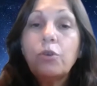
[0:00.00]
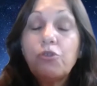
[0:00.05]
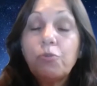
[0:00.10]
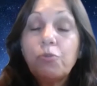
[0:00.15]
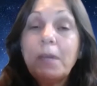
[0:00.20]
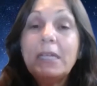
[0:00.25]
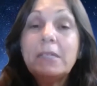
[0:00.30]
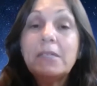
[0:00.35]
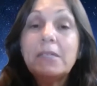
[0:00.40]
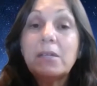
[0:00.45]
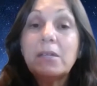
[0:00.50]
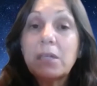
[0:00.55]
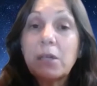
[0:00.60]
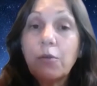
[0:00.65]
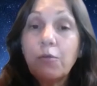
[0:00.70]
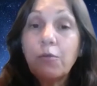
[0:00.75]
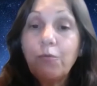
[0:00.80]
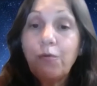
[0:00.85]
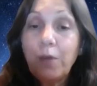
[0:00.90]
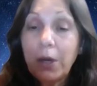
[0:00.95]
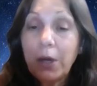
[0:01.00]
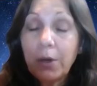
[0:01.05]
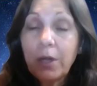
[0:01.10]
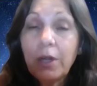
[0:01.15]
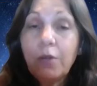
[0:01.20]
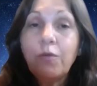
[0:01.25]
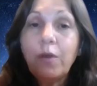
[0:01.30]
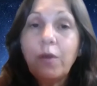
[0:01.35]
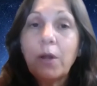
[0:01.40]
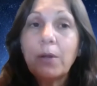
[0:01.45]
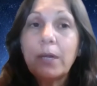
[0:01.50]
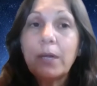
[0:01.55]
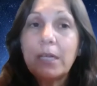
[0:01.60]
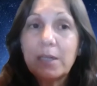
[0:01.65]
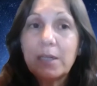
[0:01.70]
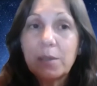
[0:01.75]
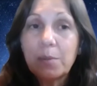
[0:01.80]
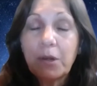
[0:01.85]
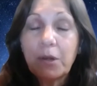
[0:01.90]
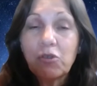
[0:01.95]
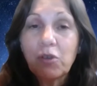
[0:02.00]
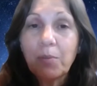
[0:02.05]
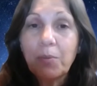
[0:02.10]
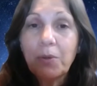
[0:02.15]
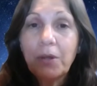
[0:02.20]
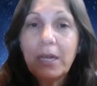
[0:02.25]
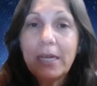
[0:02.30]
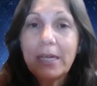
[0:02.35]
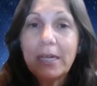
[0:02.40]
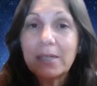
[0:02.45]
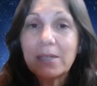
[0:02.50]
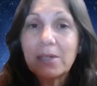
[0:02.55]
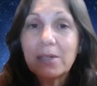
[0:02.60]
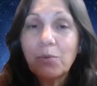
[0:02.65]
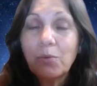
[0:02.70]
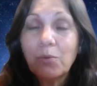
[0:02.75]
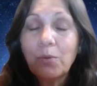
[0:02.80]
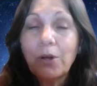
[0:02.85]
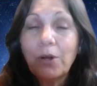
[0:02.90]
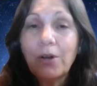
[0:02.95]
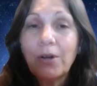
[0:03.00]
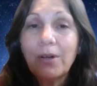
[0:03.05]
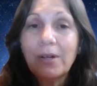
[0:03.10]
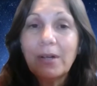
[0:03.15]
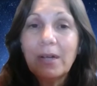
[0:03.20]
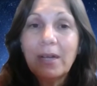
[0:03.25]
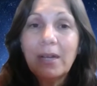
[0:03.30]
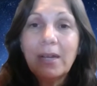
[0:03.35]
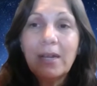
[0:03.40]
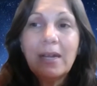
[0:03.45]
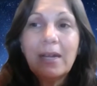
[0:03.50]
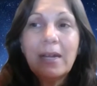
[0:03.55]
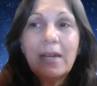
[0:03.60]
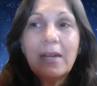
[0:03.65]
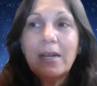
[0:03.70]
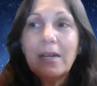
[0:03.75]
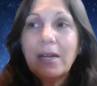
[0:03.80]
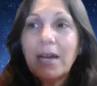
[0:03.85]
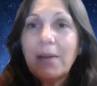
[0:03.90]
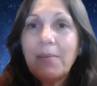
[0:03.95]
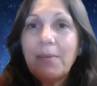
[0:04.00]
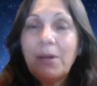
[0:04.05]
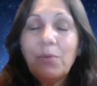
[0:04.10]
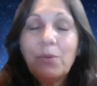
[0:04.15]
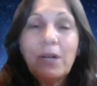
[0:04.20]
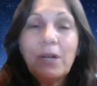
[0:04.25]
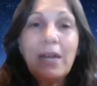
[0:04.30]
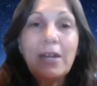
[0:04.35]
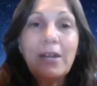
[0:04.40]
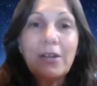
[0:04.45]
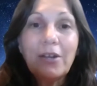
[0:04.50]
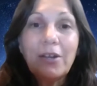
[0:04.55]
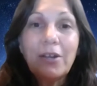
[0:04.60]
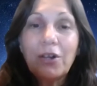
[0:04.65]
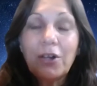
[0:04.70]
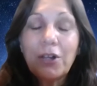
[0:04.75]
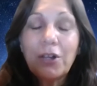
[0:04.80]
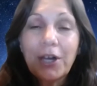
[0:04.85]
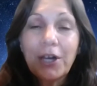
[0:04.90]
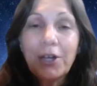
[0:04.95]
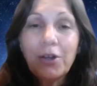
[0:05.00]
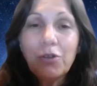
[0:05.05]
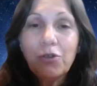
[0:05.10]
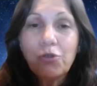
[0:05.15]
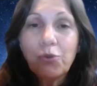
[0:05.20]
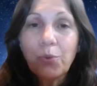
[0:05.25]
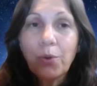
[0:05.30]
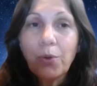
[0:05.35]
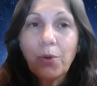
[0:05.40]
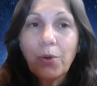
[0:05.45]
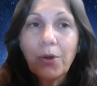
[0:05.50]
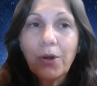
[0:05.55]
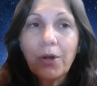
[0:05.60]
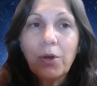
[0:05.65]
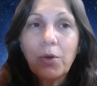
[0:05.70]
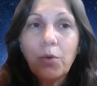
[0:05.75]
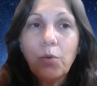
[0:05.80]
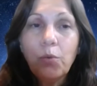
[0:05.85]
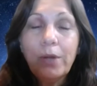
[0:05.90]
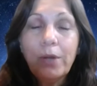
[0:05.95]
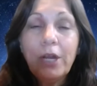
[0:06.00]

which makes this a very, very special place where, I mean, we're not a clutter drawer.